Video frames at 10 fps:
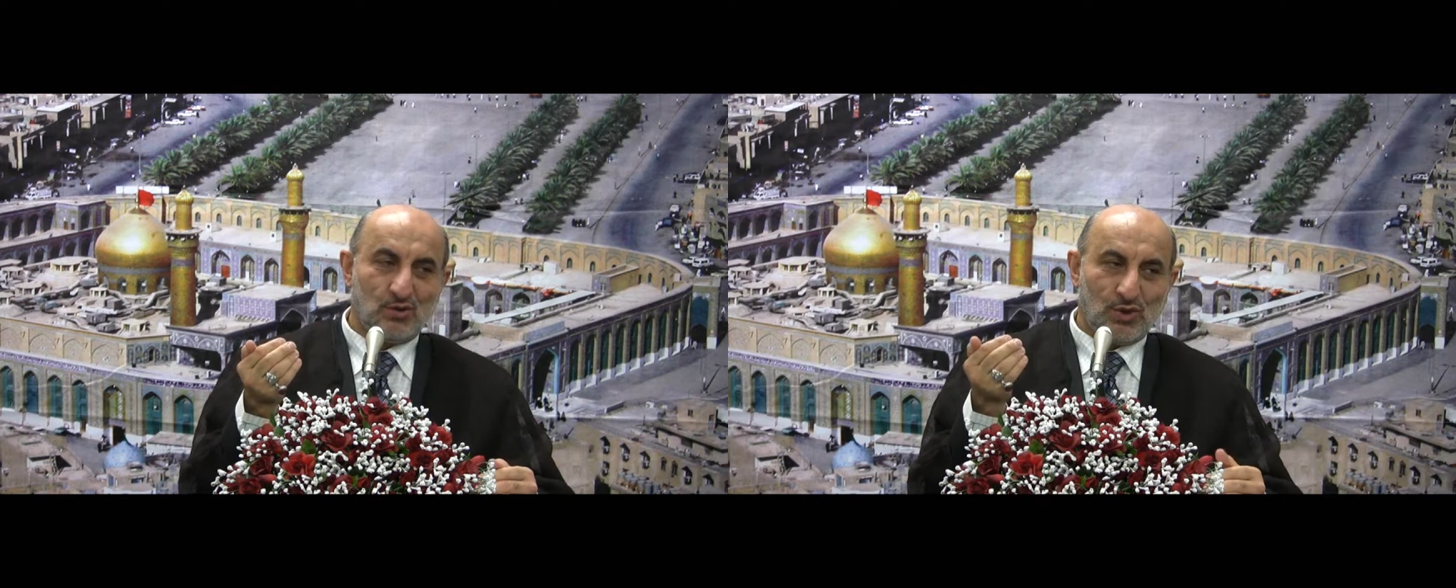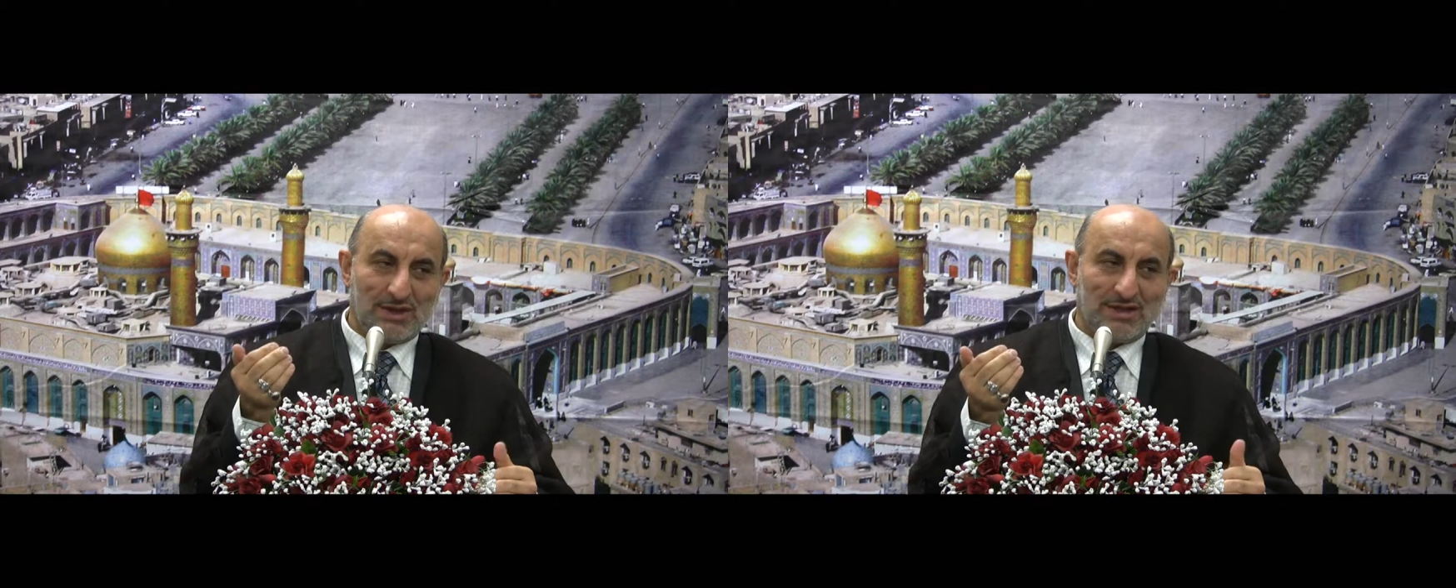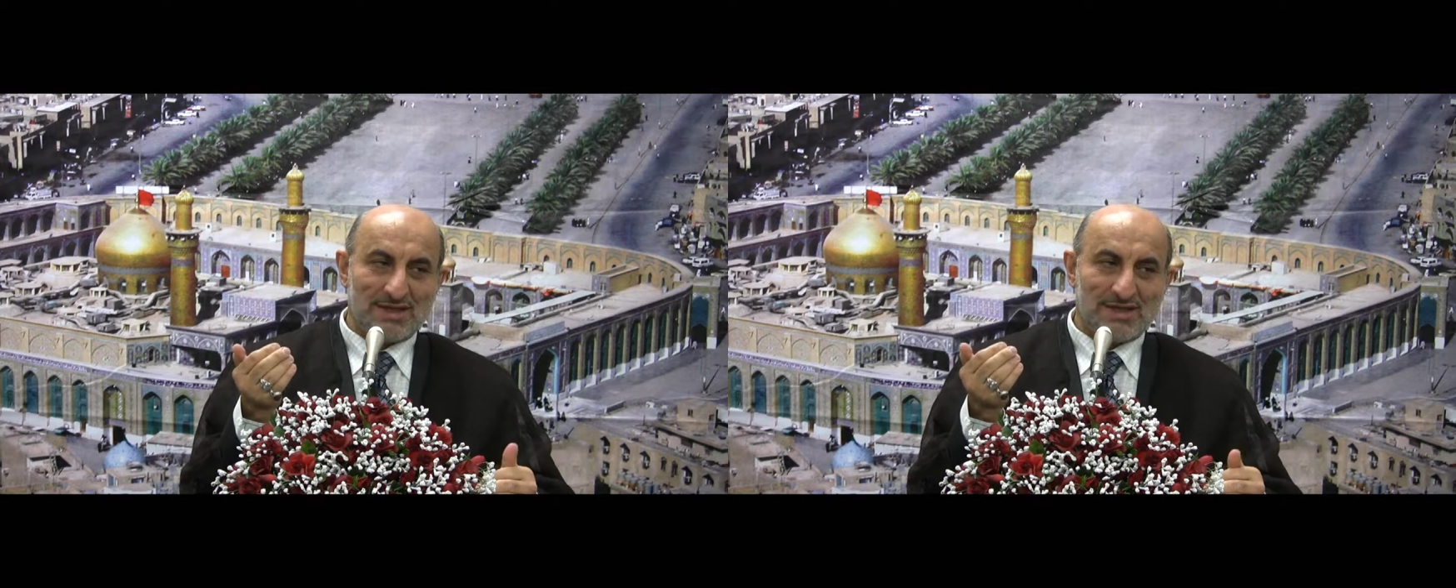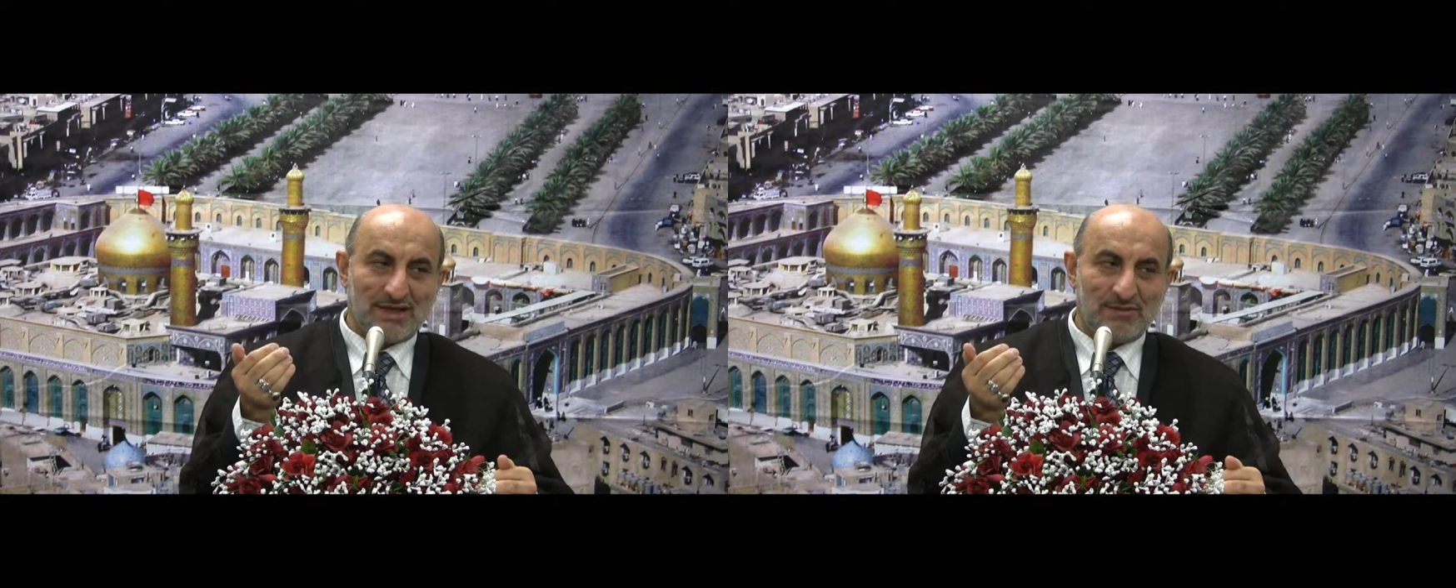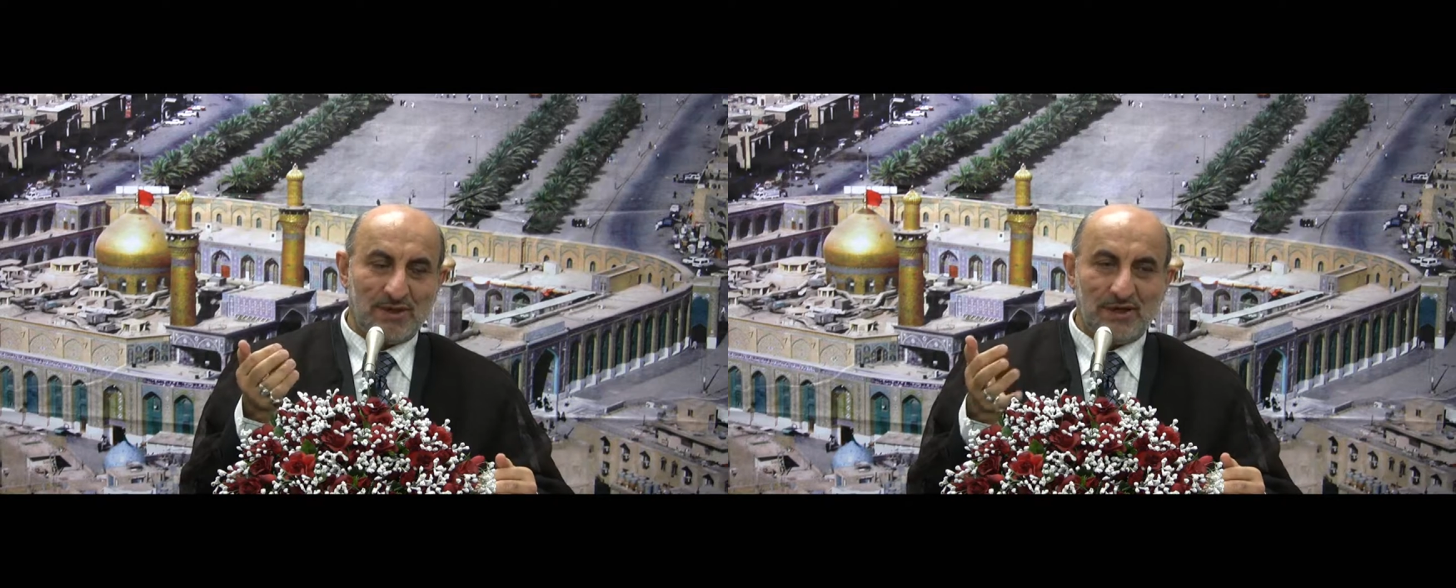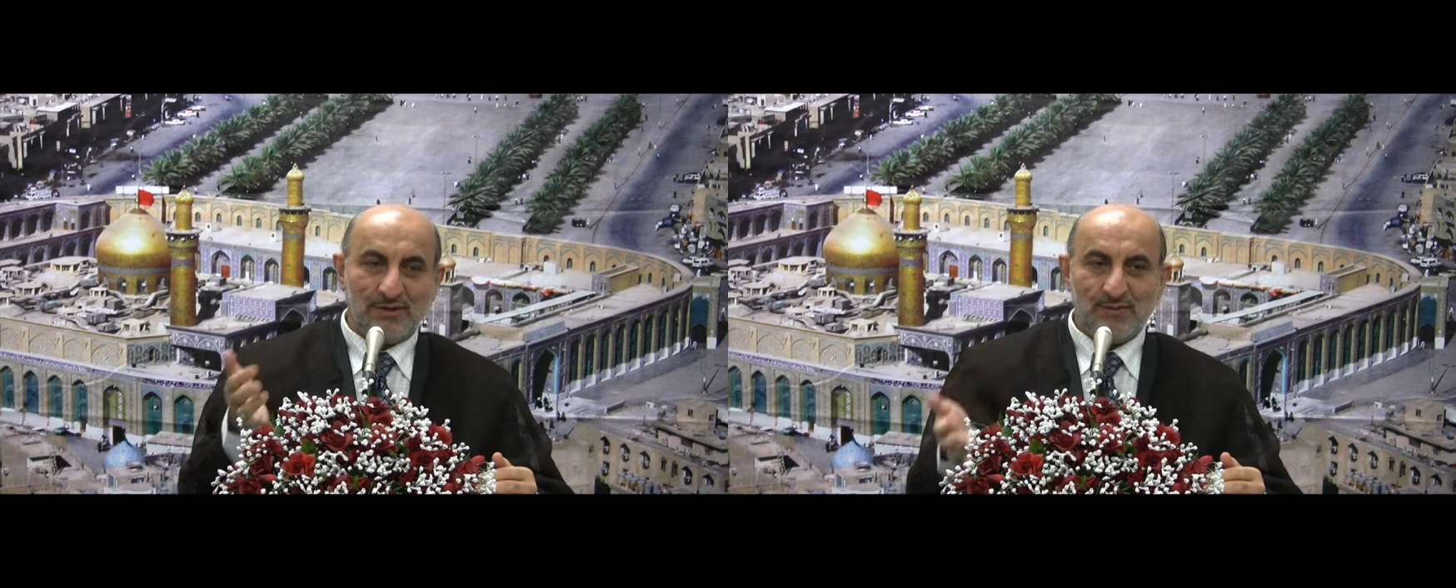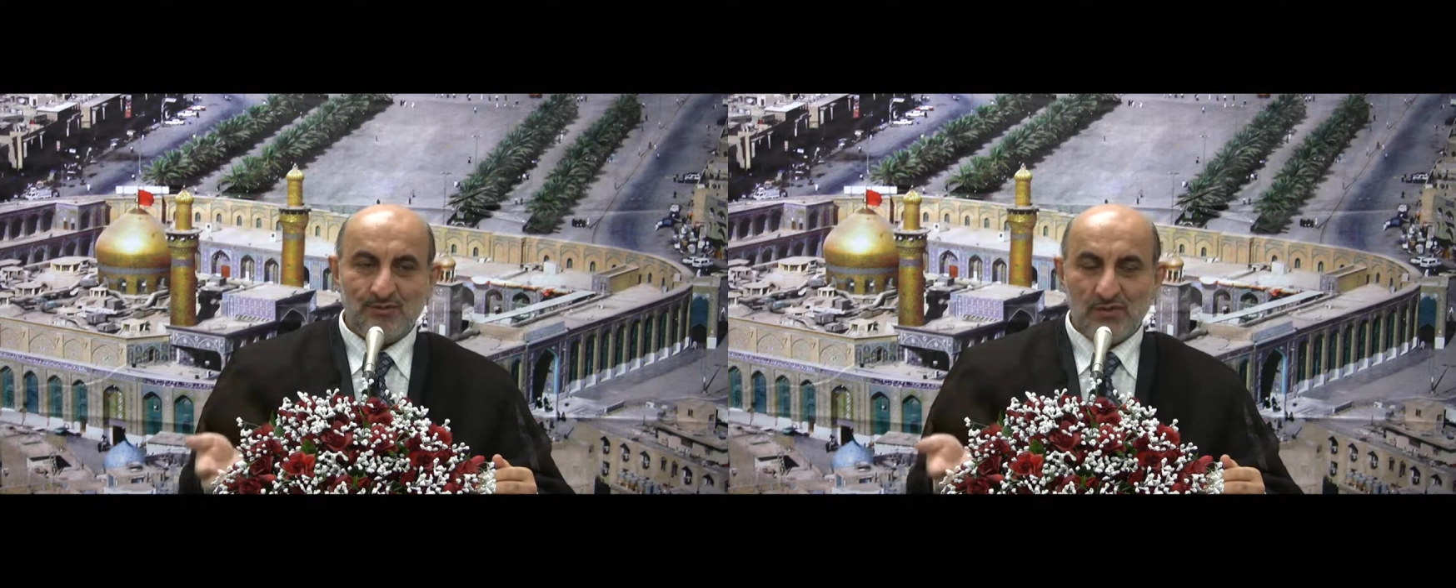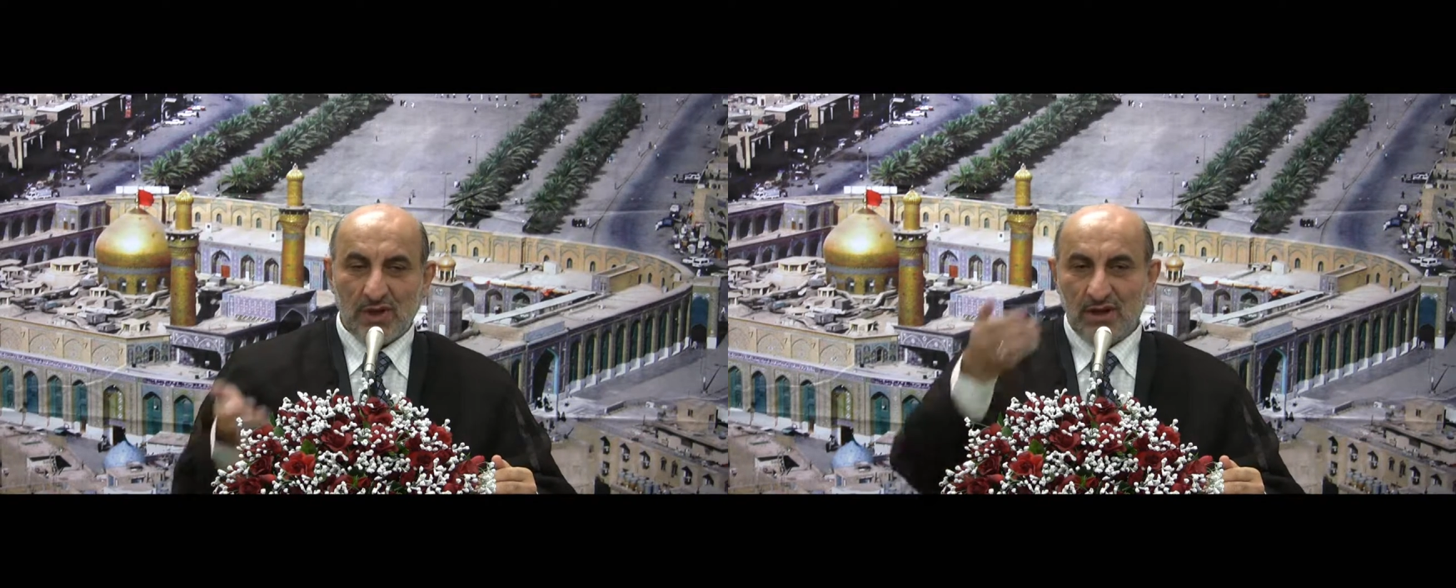What does that mean?